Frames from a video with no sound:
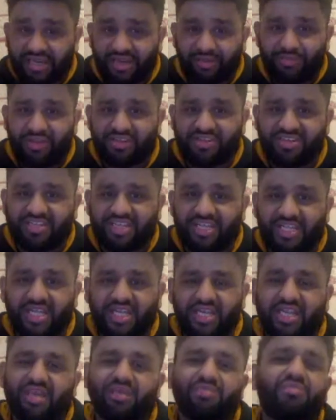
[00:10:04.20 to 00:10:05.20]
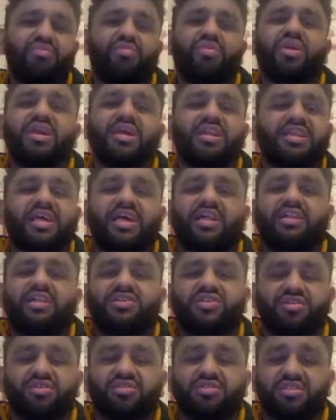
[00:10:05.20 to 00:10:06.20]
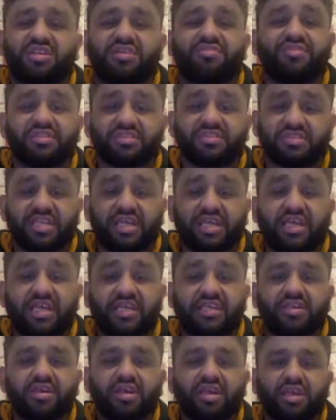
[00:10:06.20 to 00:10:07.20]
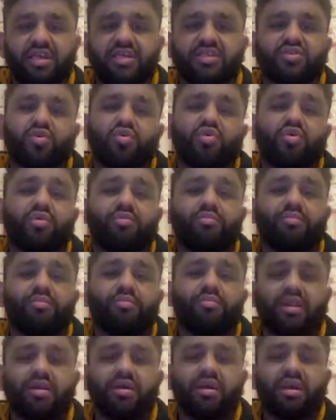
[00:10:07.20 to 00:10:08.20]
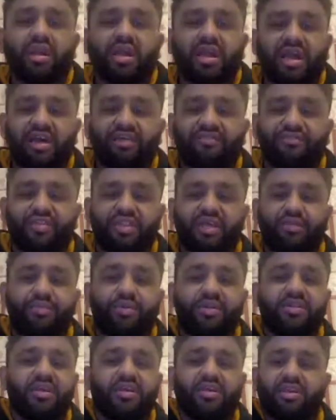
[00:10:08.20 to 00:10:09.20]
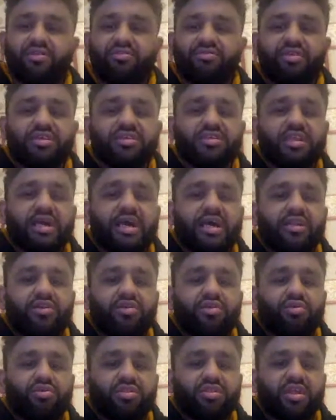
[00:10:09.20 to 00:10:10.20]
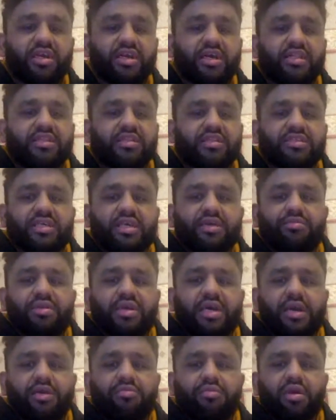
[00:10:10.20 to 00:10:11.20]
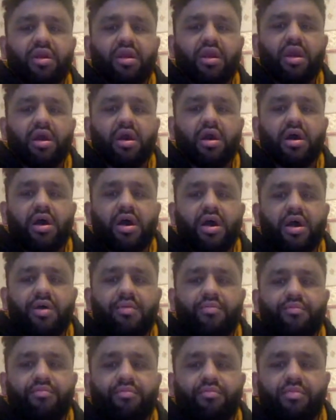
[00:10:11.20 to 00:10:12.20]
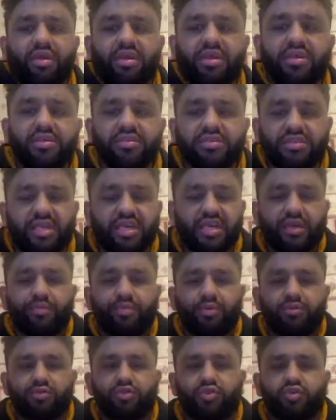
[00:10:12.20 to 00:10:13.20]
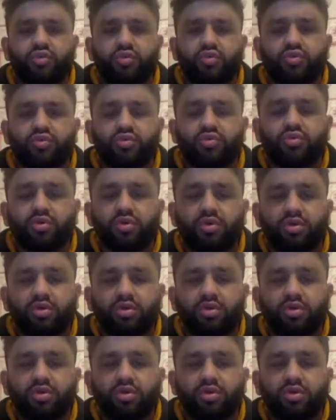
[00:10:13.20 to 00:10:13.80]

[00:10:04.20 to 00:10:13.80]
happy to take that name. We can tell Shakur Stevenson is his own man. And for that particular reason, I do think at the same time, he's able to